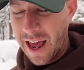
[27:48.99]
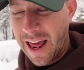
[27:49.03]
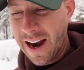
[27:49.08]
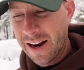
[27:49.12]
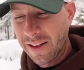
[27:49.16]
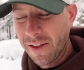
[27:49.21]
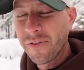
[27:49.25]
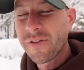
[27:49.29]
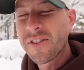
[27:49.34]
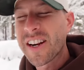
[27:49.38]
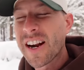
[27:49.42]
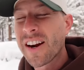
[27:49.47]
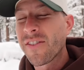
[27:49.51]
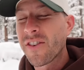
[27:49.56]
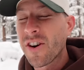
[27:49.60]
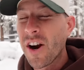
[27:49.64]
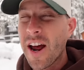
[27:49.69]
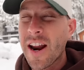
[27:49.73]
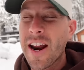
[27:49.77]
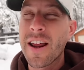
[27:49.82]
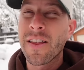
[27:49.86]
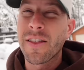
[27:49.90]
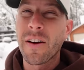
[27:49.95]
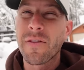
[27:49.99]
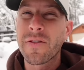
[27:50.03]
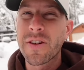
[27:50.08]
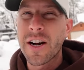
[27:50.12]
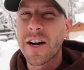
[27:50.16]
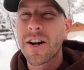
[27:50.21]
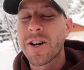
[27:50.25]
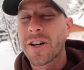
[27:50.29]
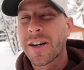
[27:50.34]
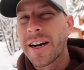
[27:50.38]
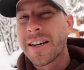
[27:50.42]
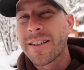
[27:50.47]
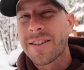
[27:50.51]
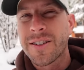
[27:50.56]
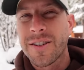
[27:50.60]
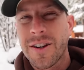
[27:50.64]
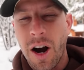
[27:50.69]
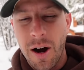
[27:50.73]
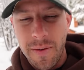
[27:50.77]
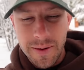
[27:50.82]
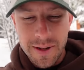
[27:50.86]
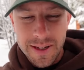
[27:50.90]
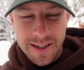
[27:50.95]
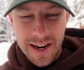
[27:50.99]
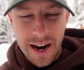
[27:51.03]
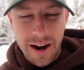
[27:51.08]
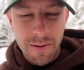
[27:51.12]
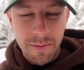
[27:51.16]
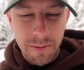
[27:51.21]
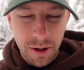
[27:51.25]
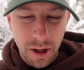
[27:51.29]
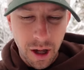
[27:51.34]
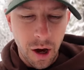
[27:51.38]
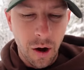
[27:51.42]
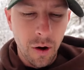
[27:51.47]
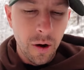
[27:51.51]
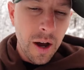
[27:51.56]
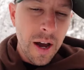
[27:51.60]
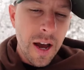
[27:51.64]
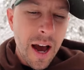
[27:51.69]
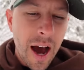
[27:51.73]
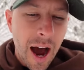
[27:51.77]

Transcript: and I'd love to hear your guys' comments down below.